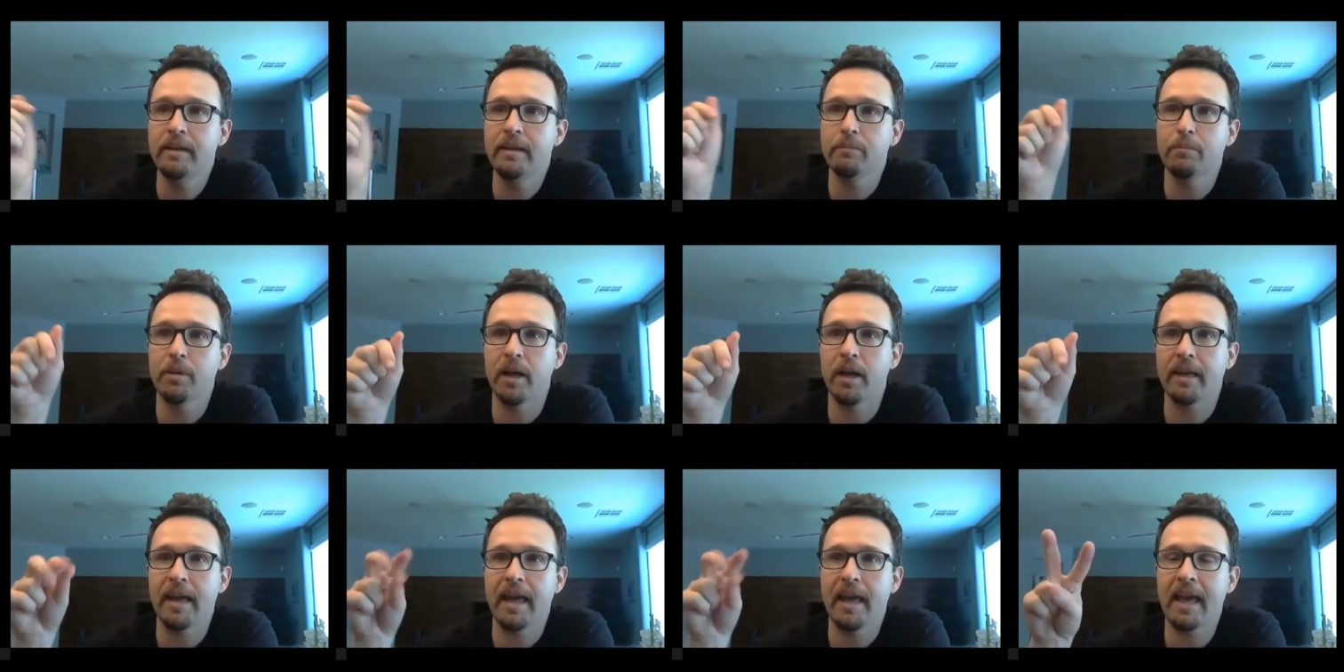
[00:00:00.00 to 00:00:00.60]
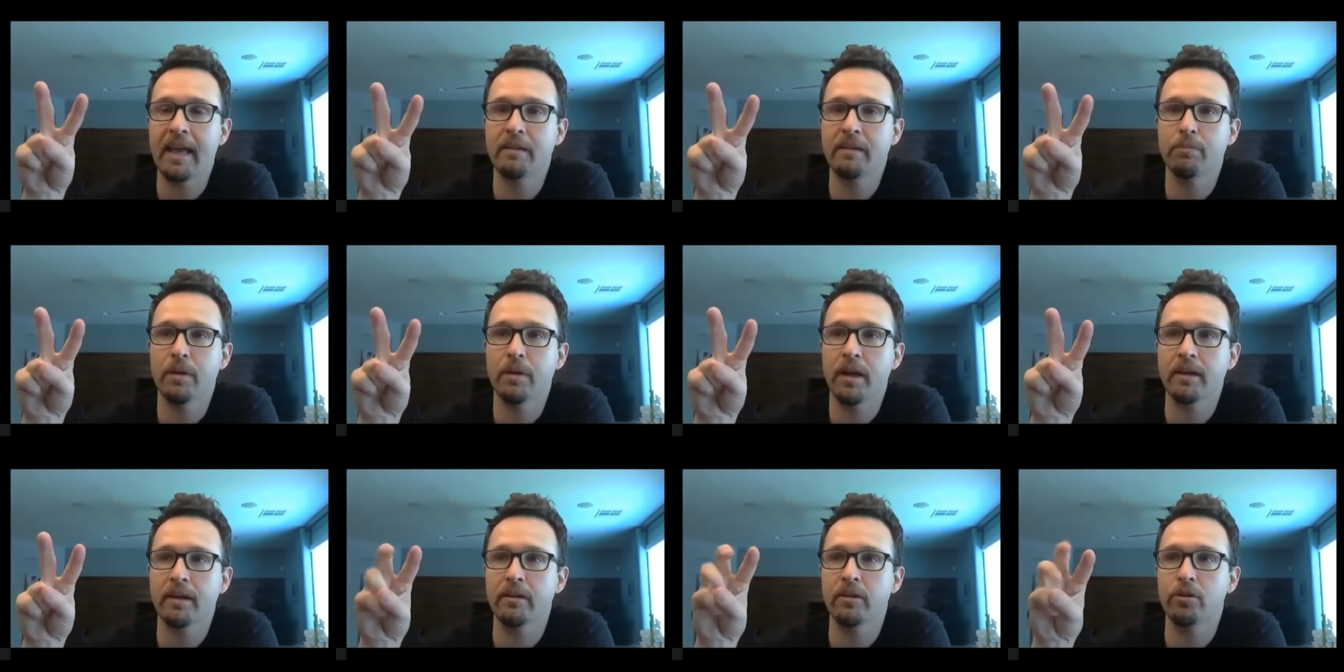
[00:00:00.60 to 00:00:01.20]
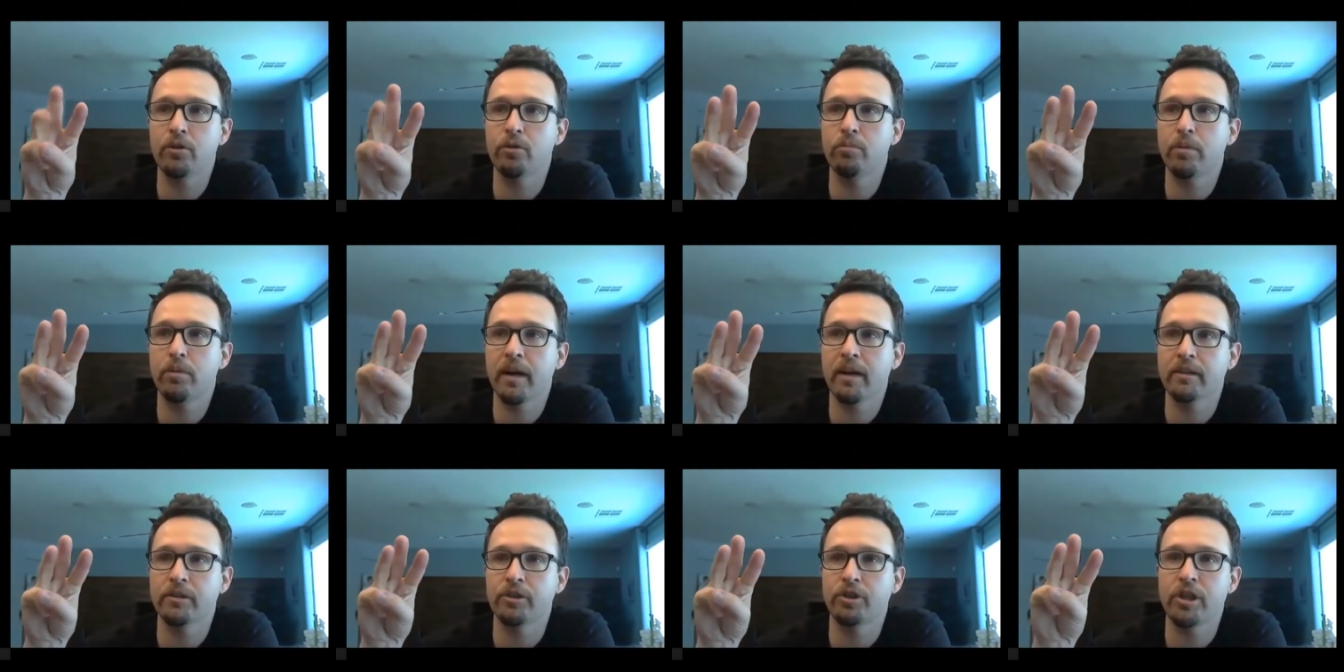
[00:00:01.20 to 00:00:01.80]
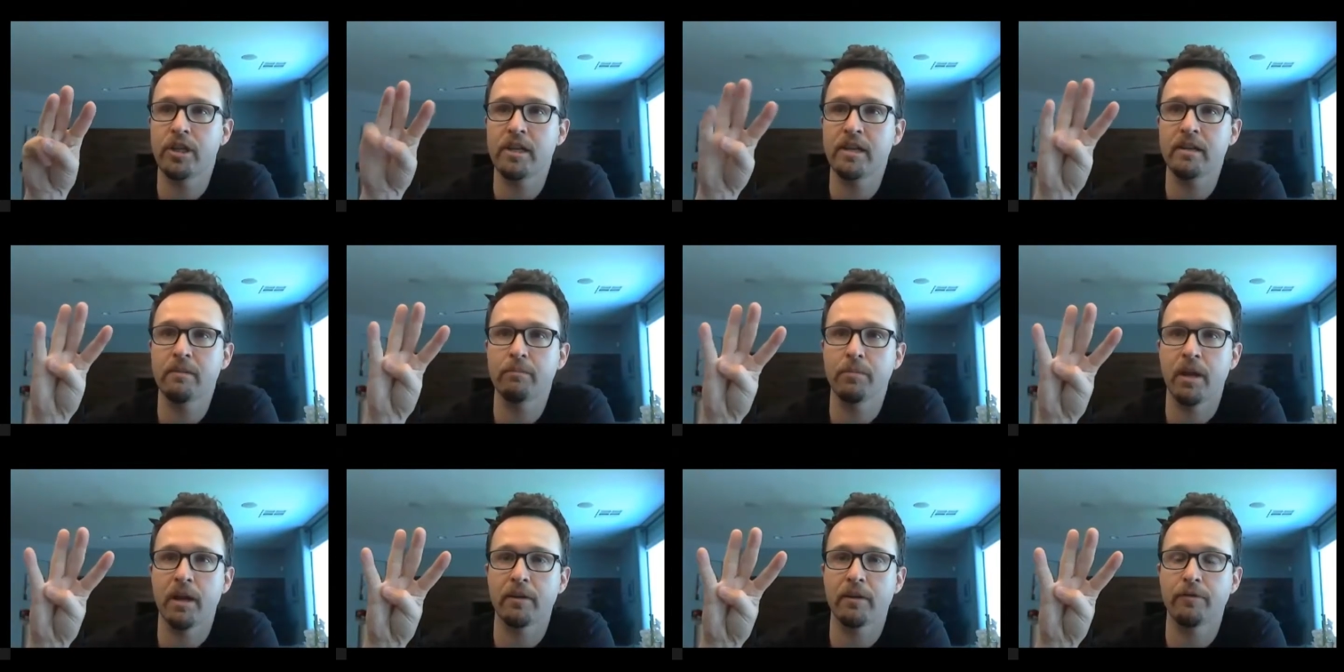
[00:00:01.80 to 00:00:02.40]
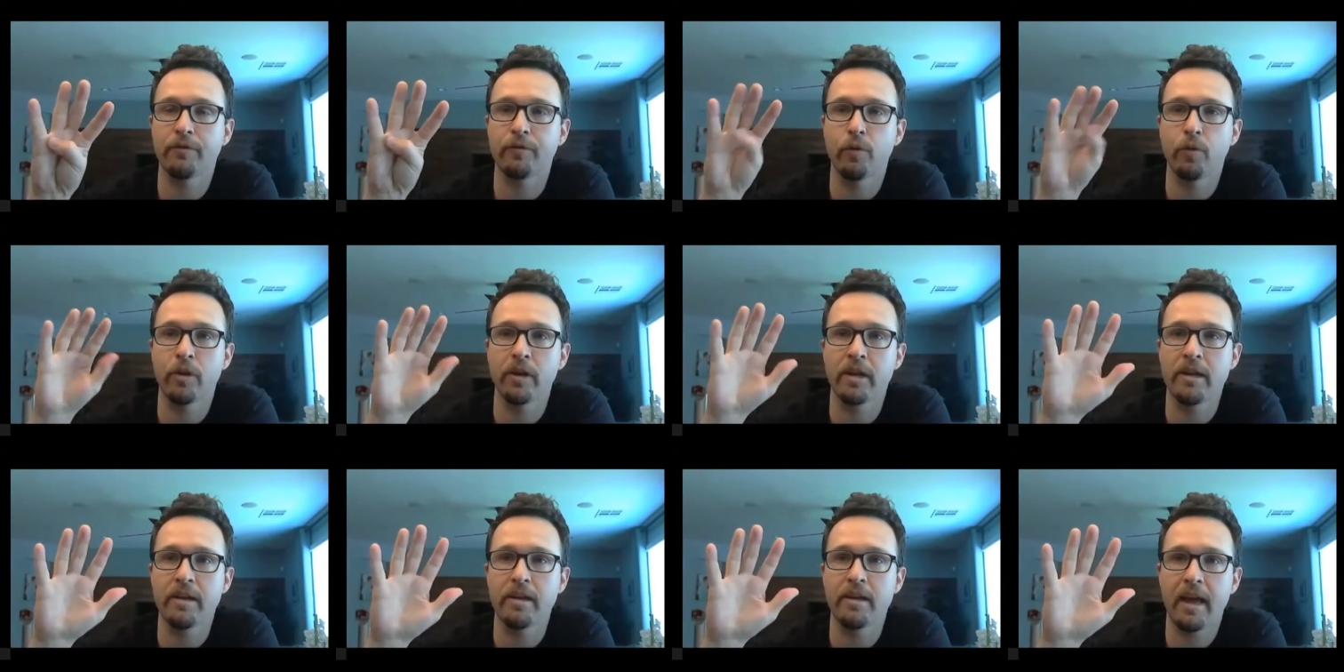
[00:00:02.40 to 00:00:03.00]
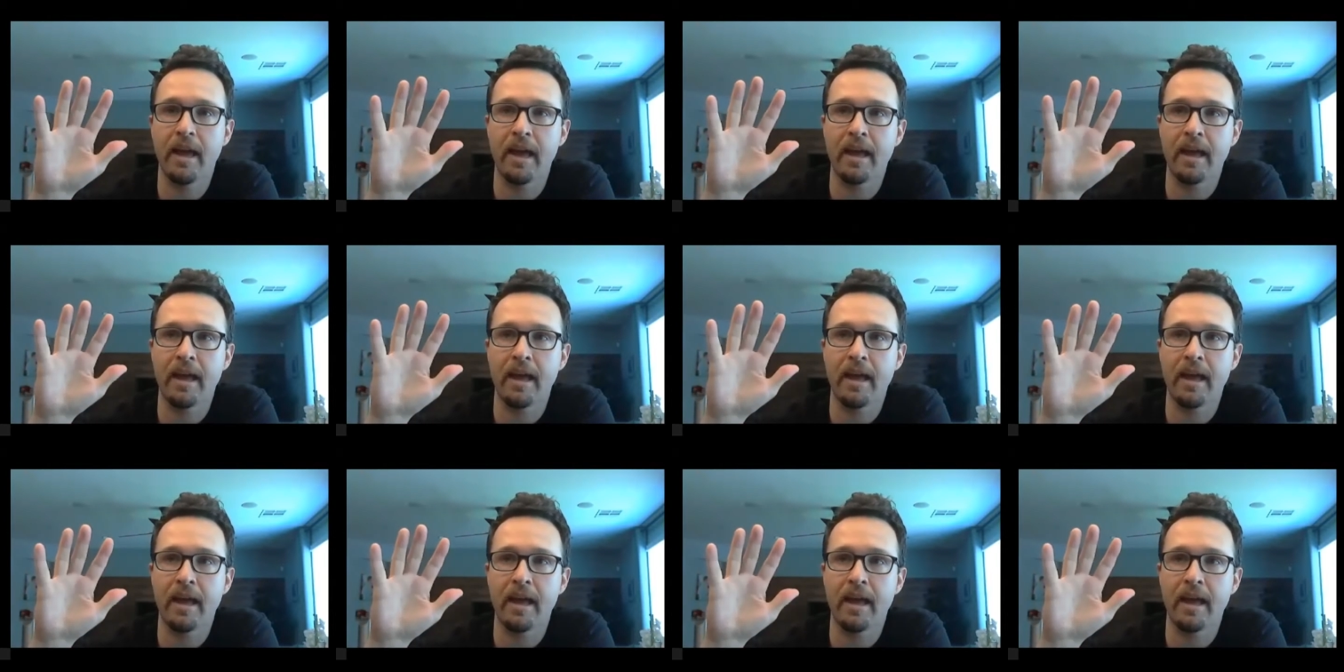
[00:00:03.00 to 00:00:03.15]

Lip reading: Block N, Block Q, Block G, Block 40,